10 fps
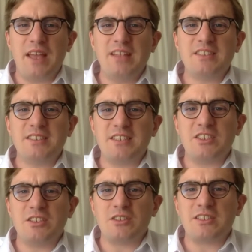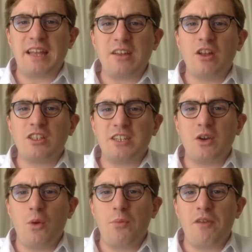Interdigital Technology
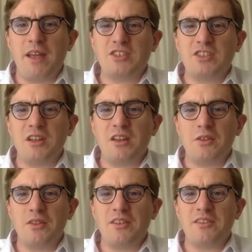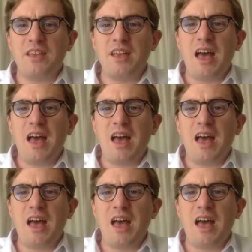Corporation and others,